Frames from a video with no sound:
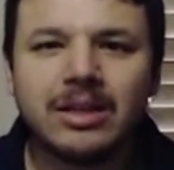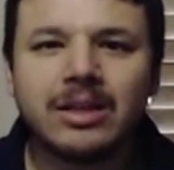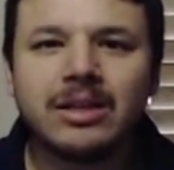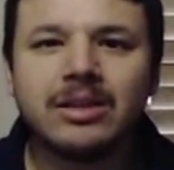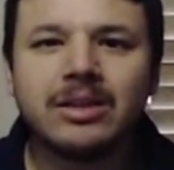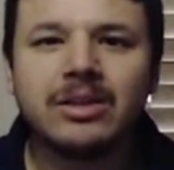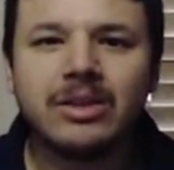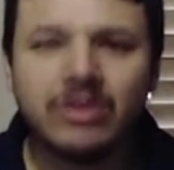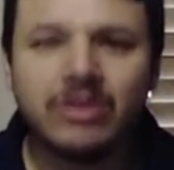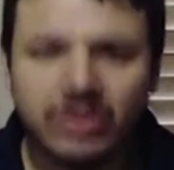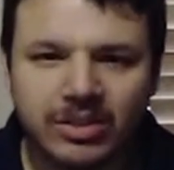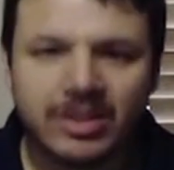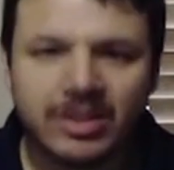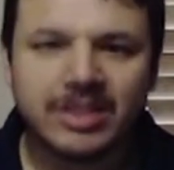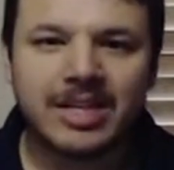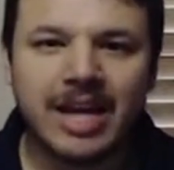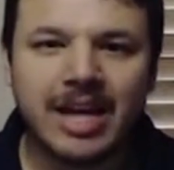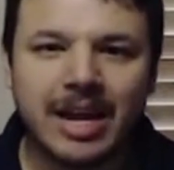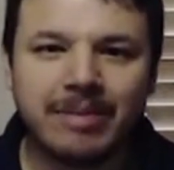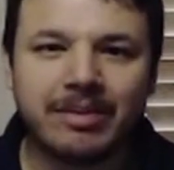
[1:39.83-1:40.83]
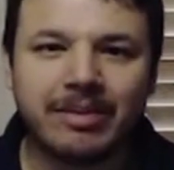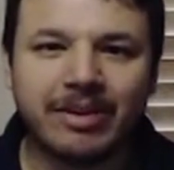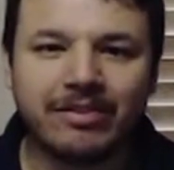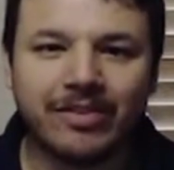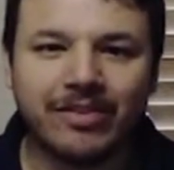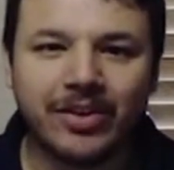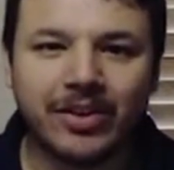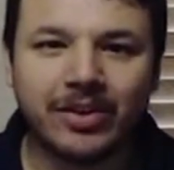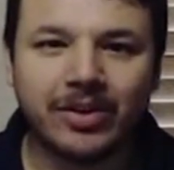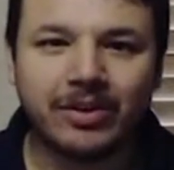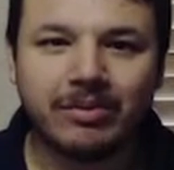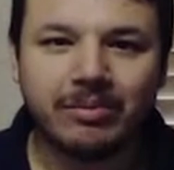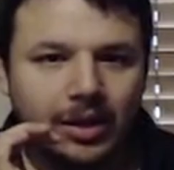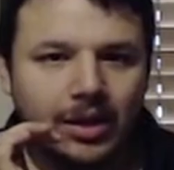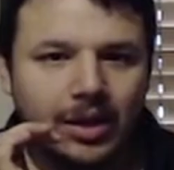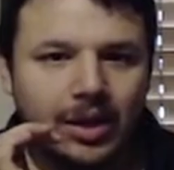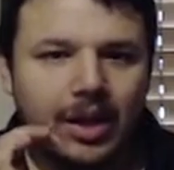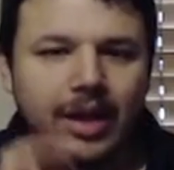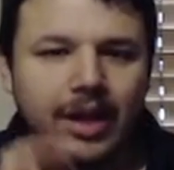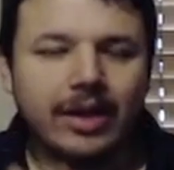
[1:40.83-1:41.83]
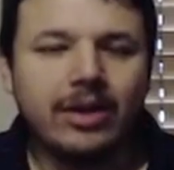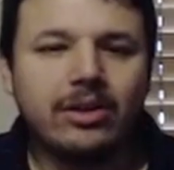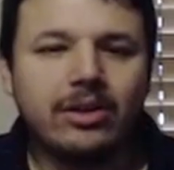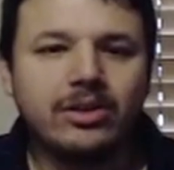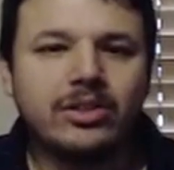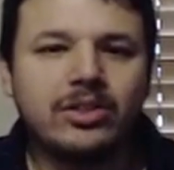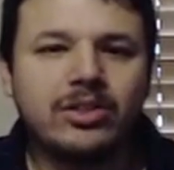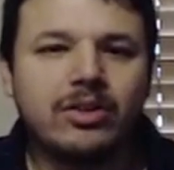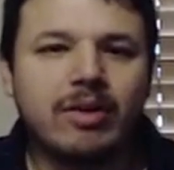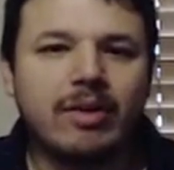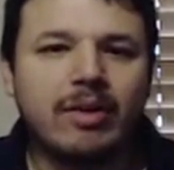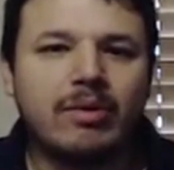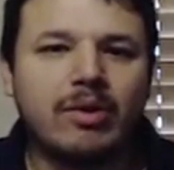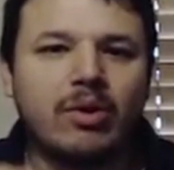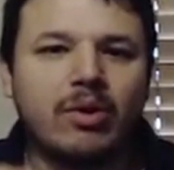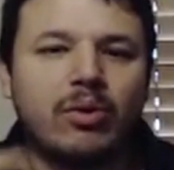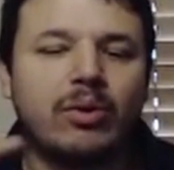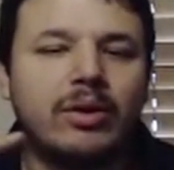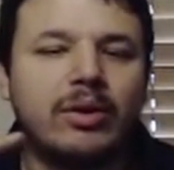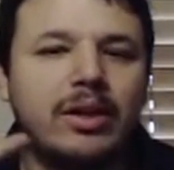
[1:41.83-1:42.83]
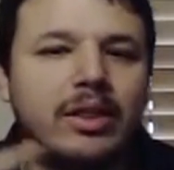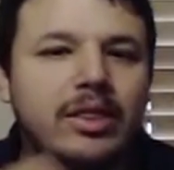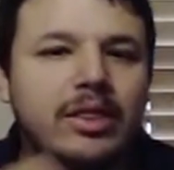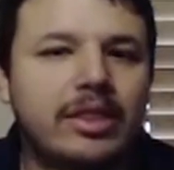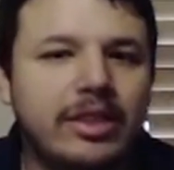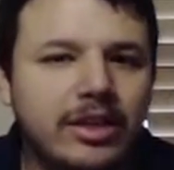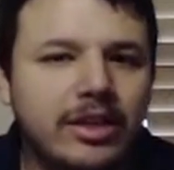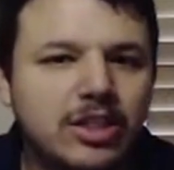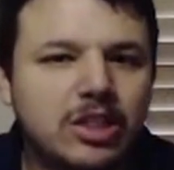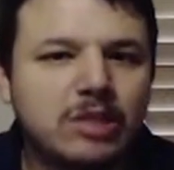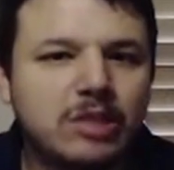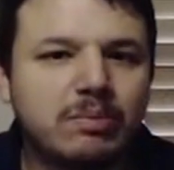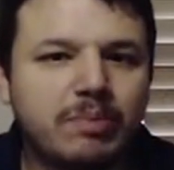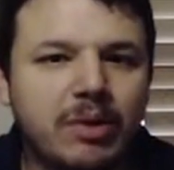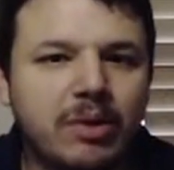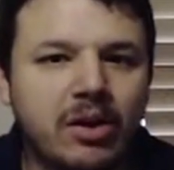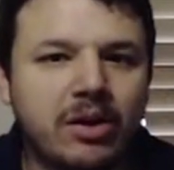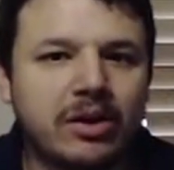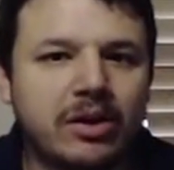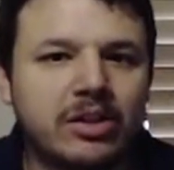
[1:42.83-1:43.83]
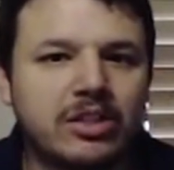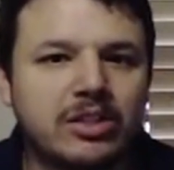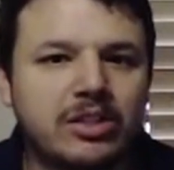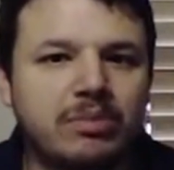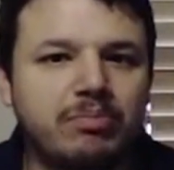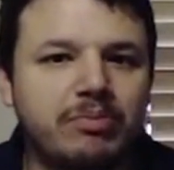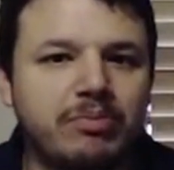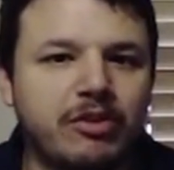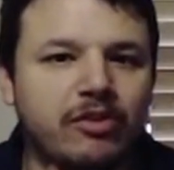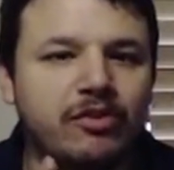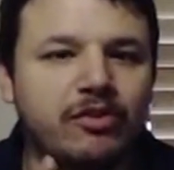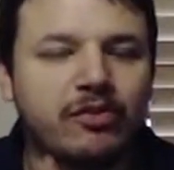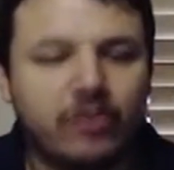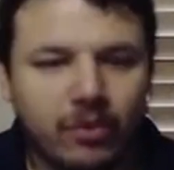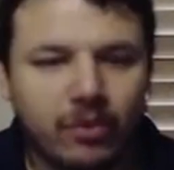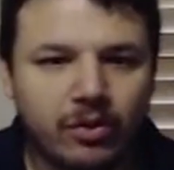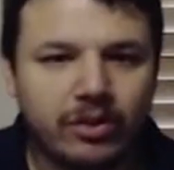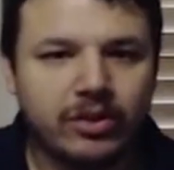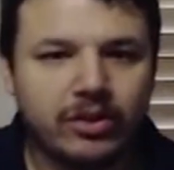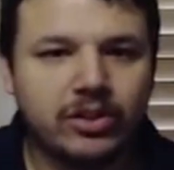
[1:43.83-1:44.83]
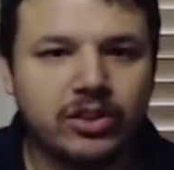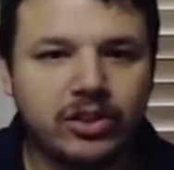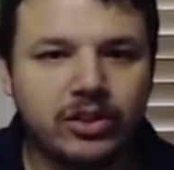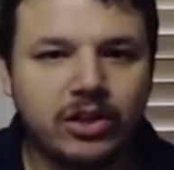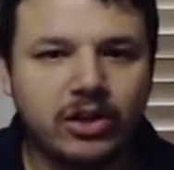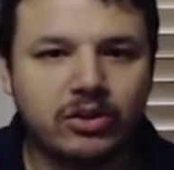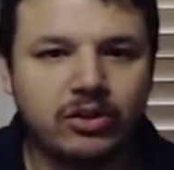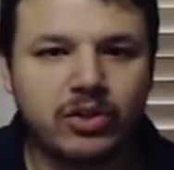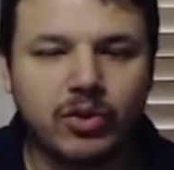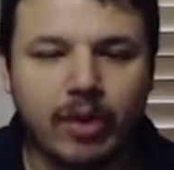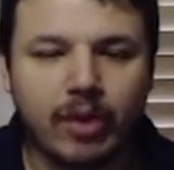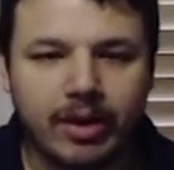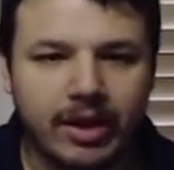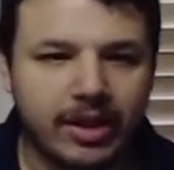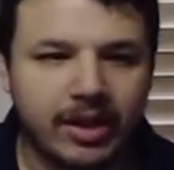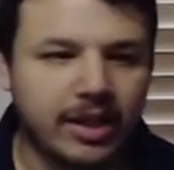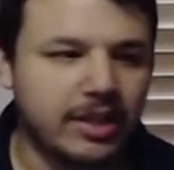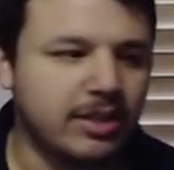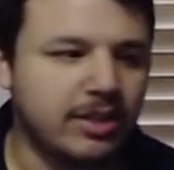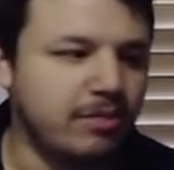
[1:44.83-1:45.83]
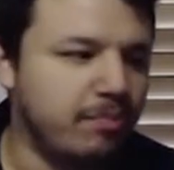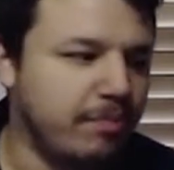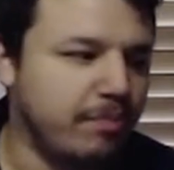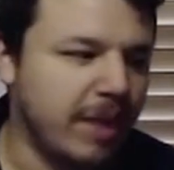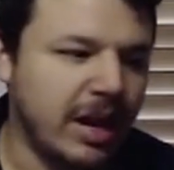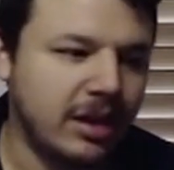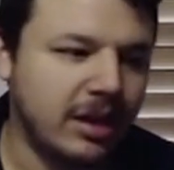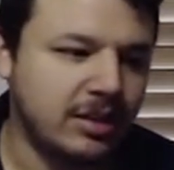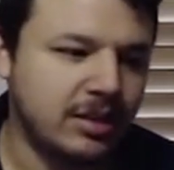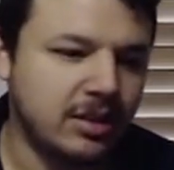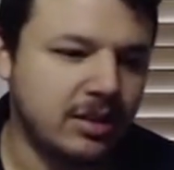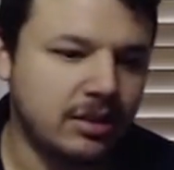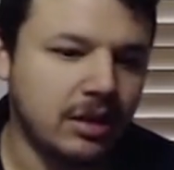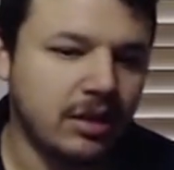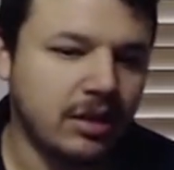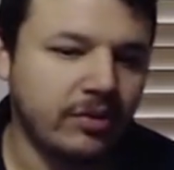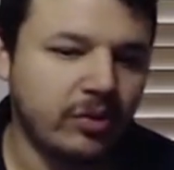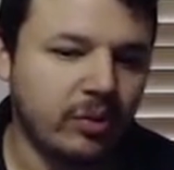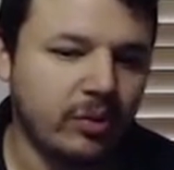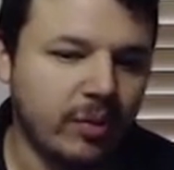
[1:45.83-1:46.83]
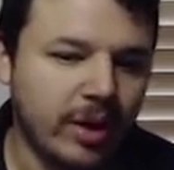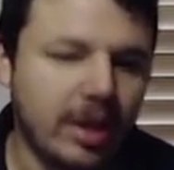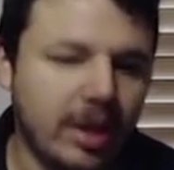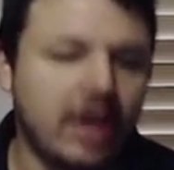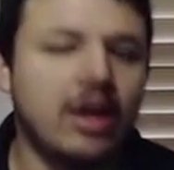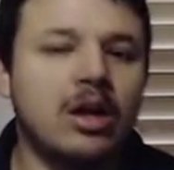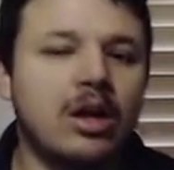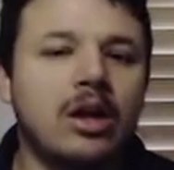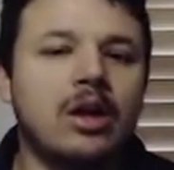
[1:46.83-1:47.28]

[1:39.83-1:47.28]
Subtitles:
Use the time converter. And also I recorded this part before the show so I can get some biases out of the way.